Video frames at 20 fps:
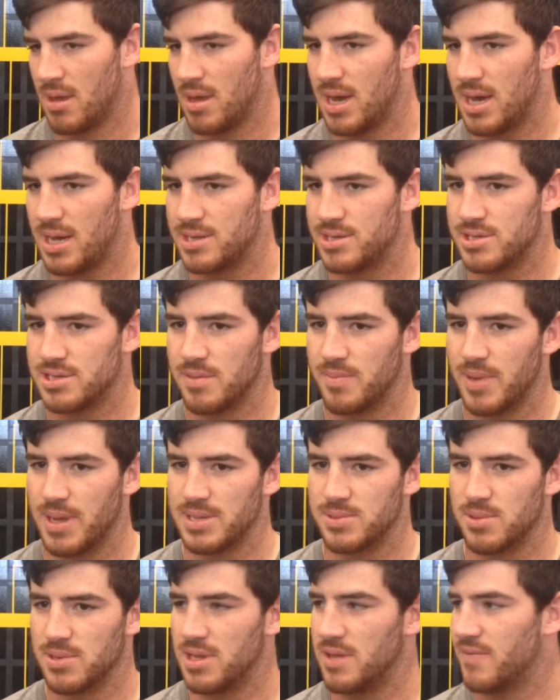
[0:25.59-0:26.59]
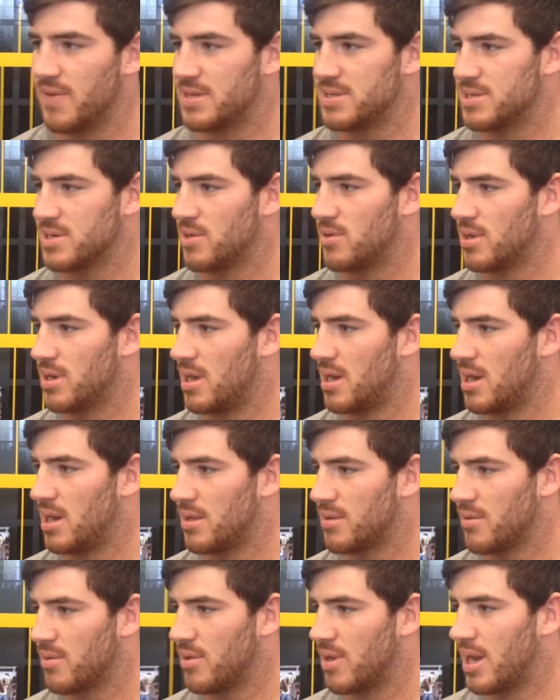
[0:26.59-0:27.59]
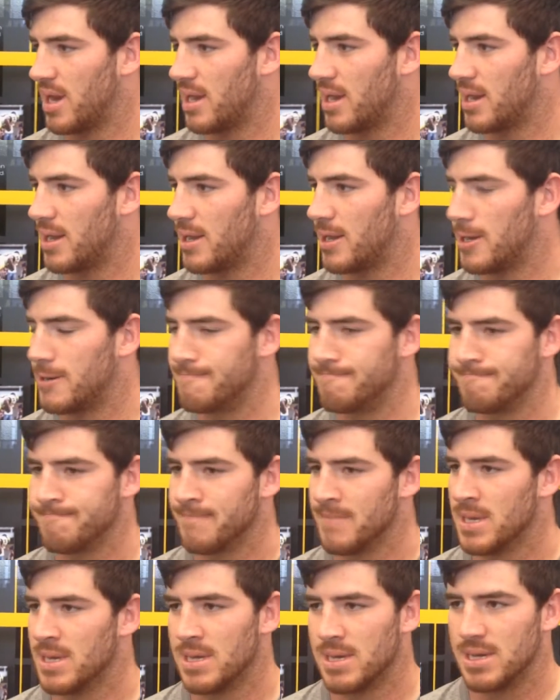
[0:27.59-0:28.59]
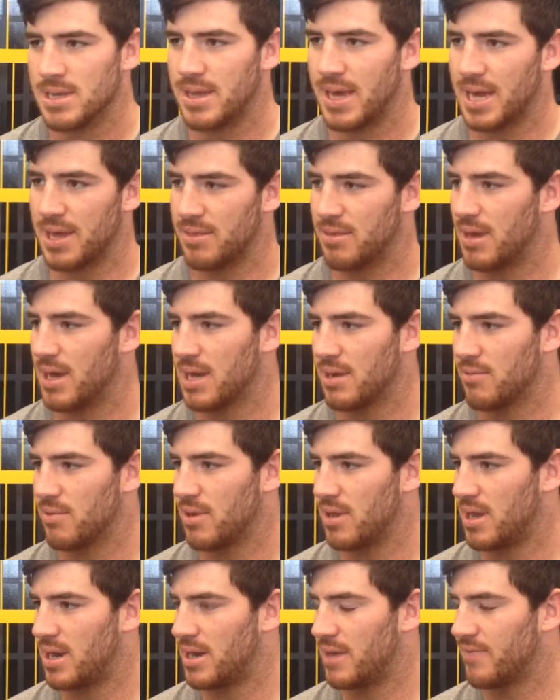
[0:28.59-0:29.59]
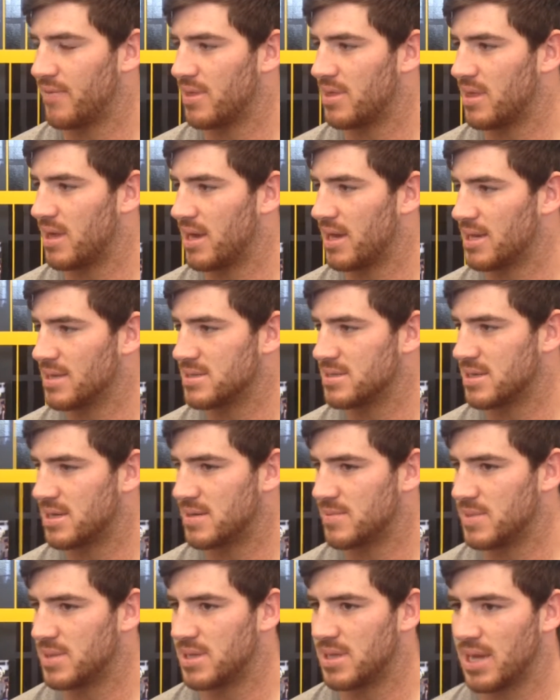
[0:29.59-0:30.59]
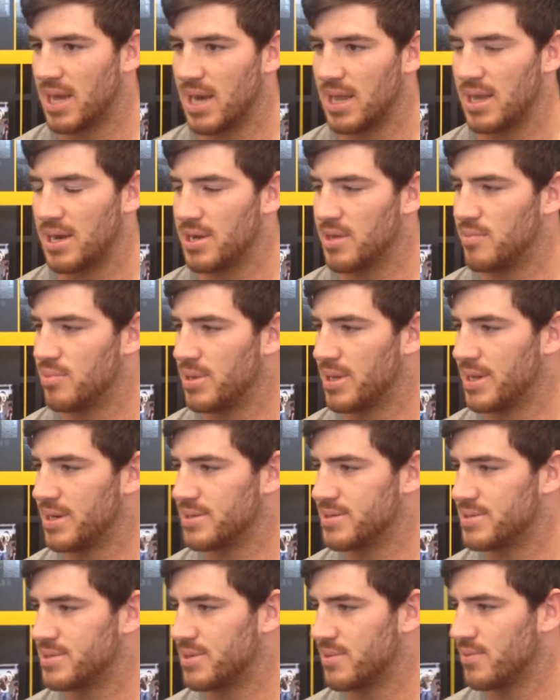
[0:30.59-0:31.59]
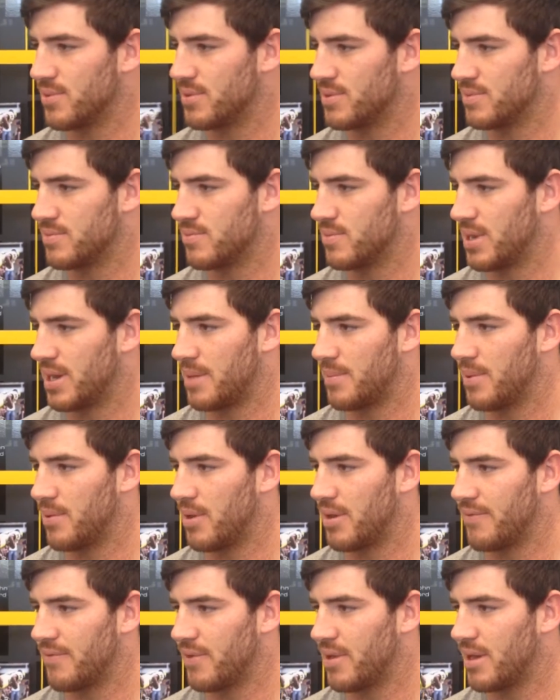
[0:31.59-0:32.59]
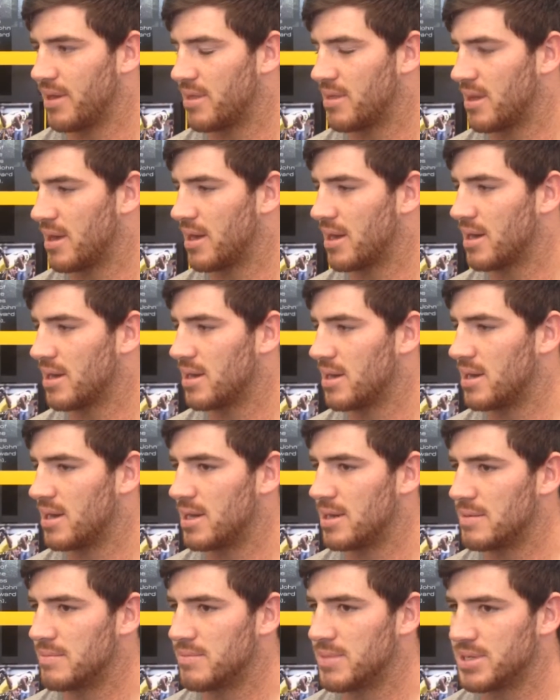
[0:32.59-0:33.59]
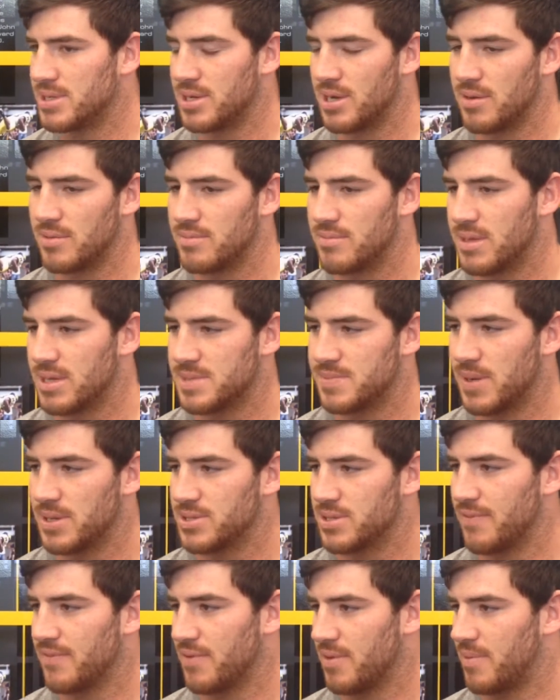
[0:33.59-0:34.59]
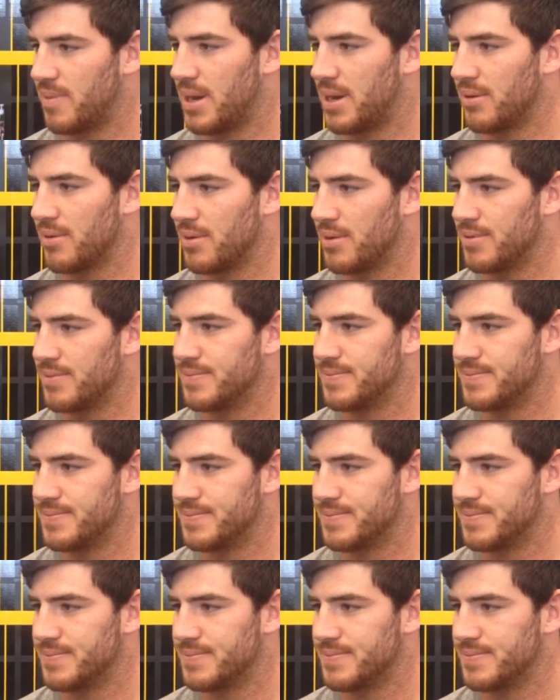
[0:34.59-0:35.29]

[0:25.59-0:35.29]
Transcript: It just depends what defense you're going throwing at it. They can run a lot of different things. I mean, they got a lot of good players, so really we got to be ready for anything. But you know, especially for the power O.